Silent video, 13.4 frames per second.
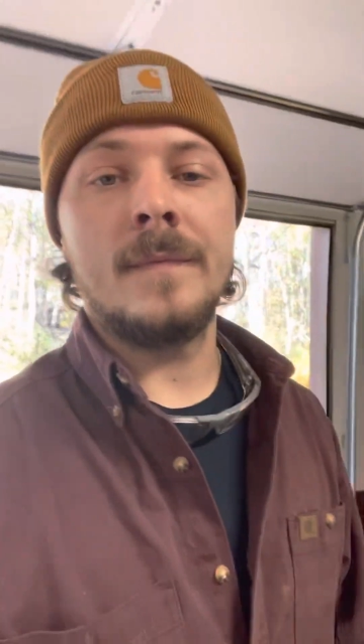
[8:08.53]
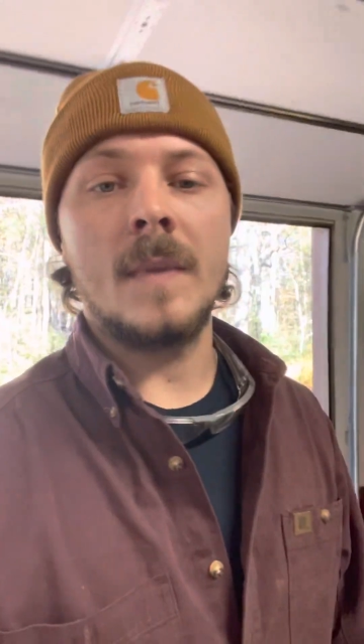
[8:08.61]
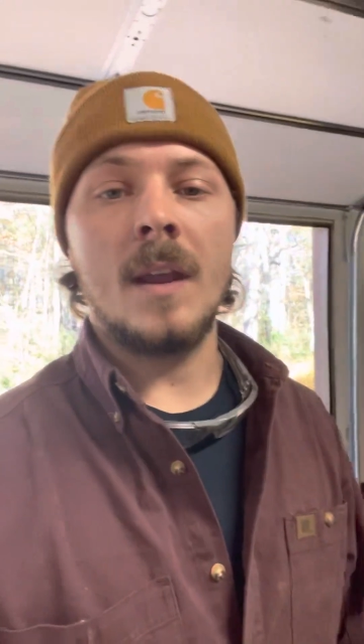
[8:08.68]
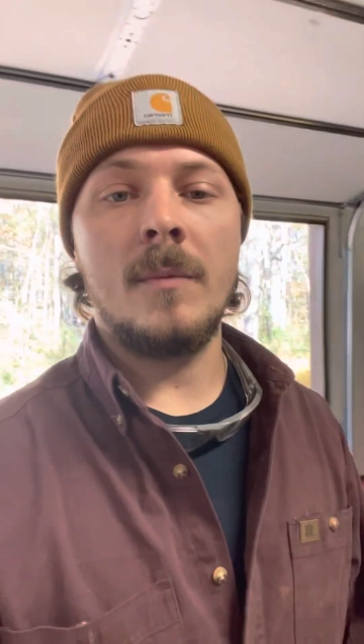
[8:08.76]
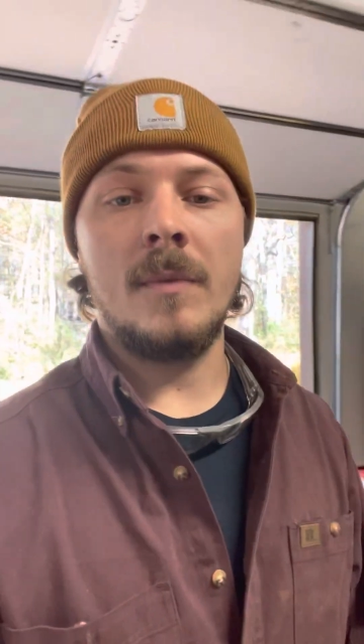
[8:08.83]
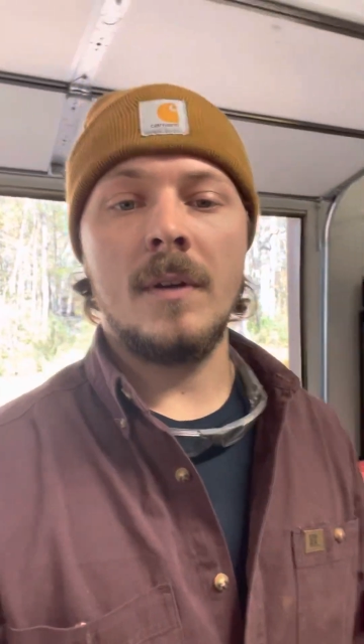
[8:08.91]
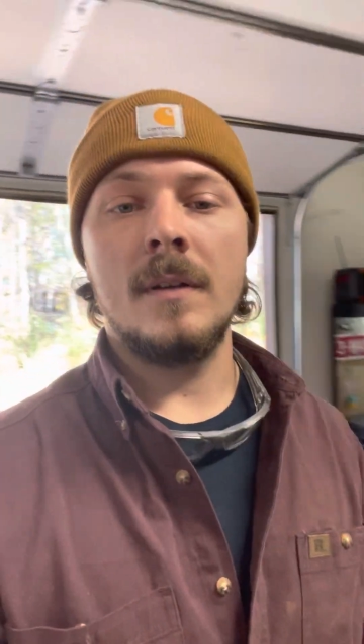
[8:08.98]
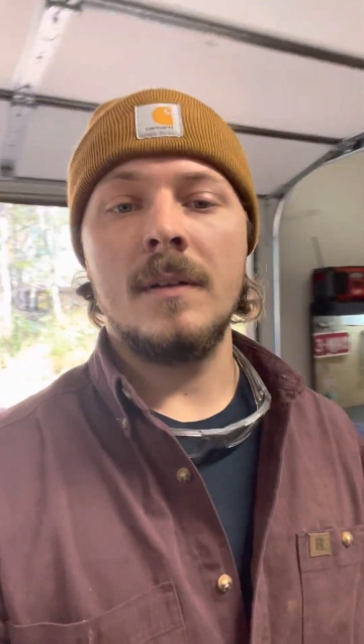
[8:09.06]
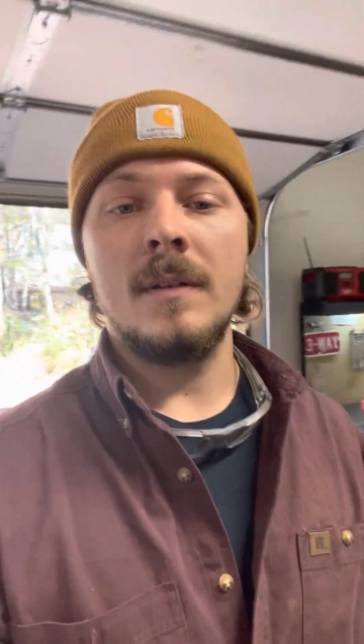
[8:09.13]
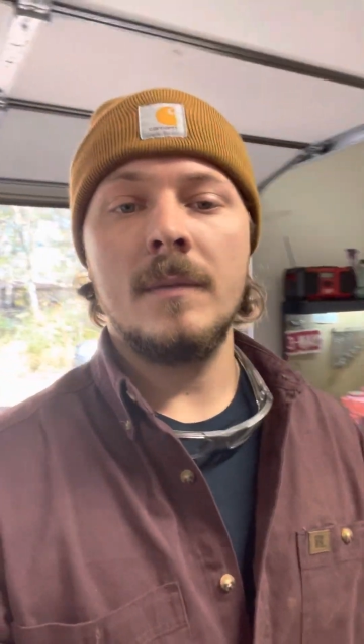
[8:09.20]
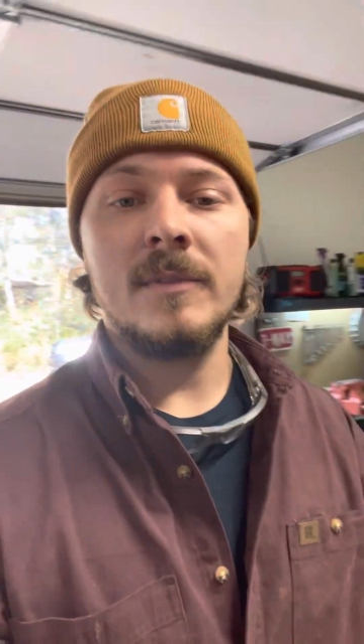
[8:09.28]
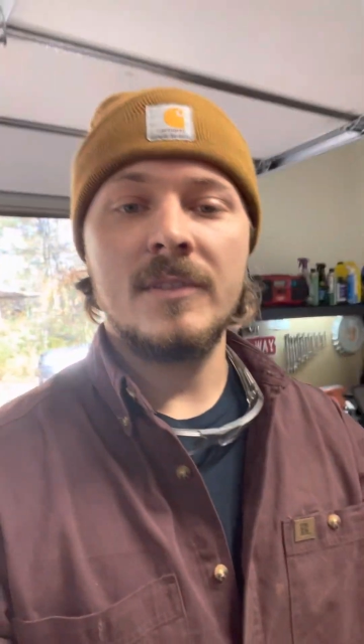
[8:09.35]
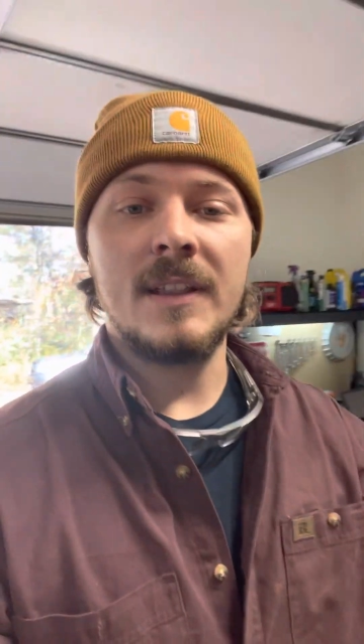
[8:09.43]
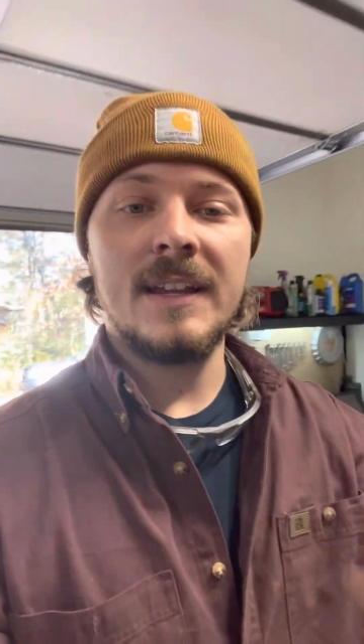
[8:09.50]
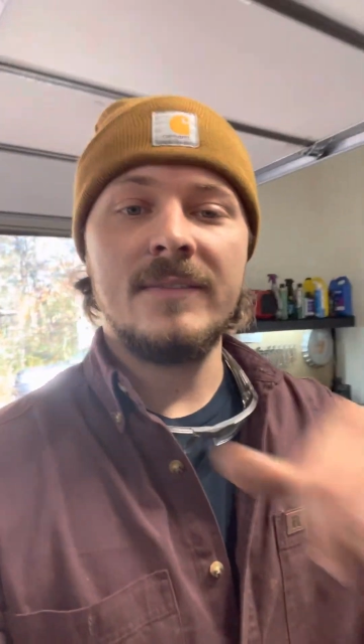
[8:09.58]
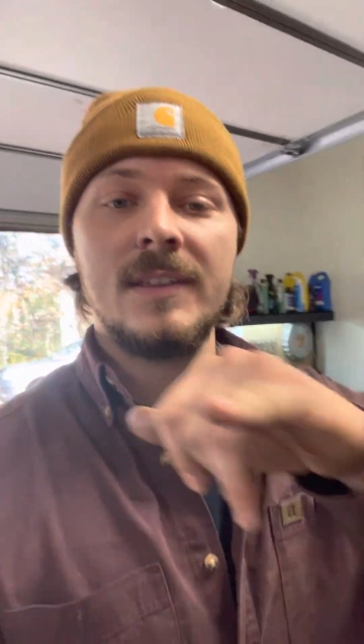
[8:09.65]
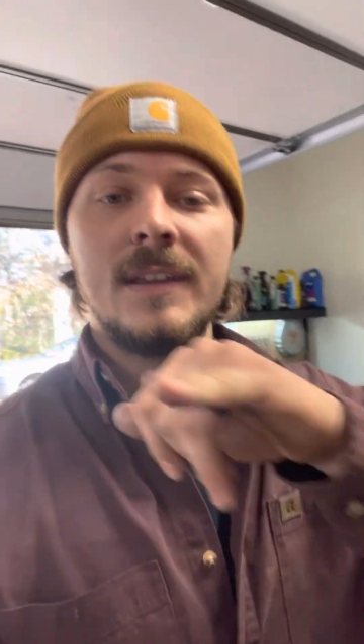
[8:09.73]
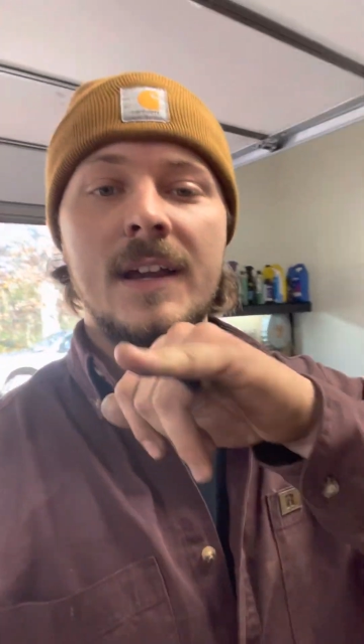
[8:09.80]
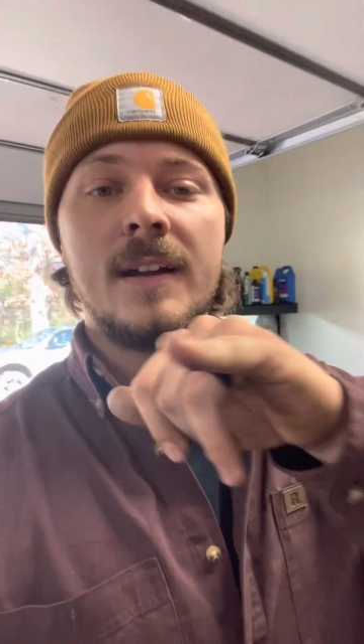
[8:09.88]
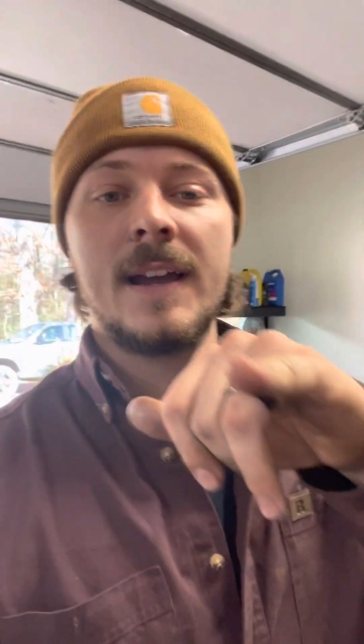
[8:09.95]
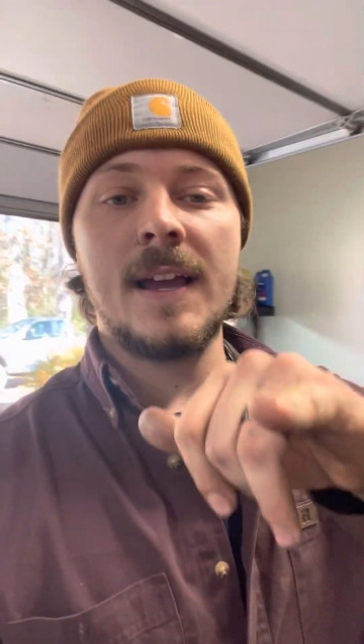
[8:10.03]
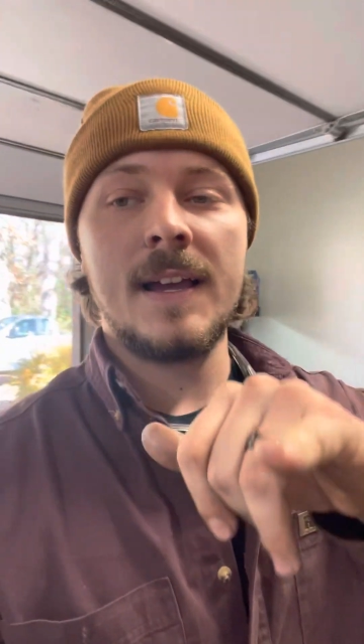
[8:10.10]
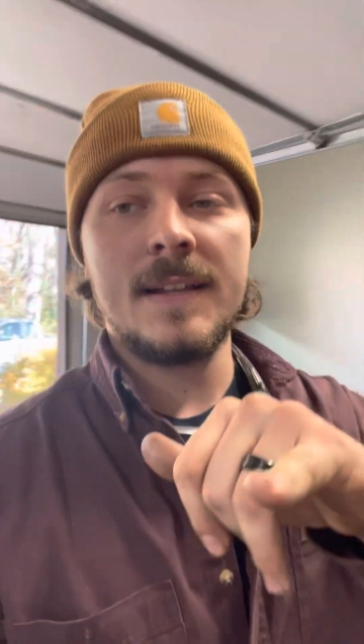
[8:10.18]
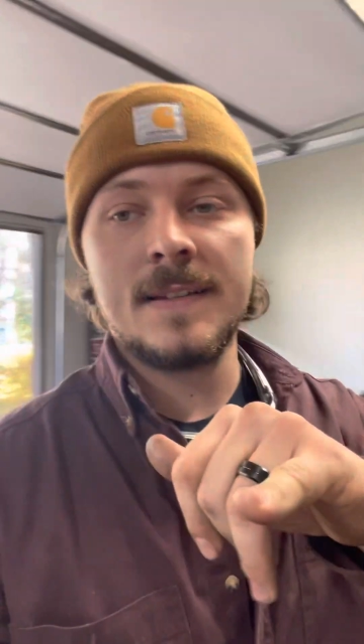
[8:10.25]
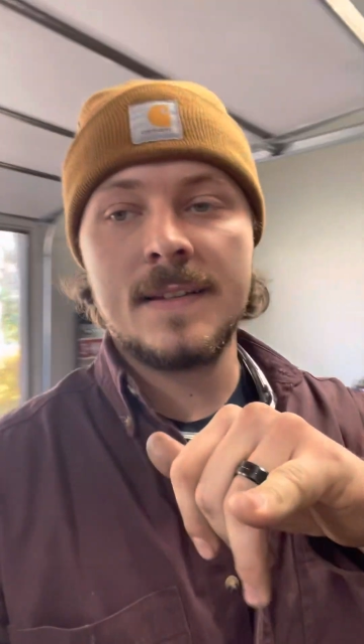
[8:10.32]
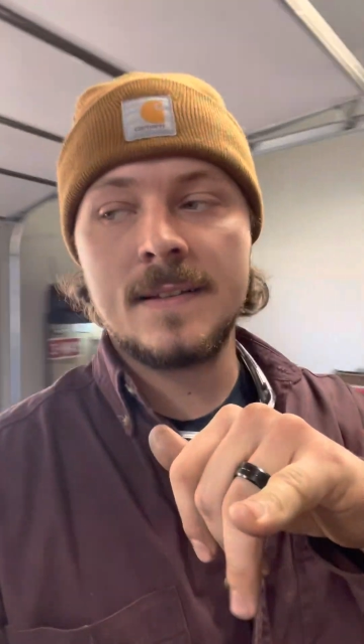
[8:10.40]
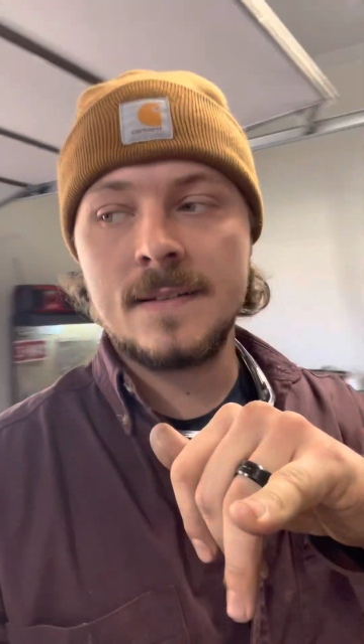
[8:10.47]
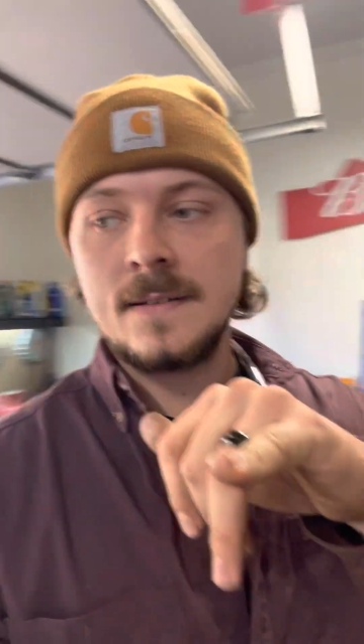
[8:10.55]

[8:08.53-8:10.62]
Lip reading: I'm gonna leave it there, guys.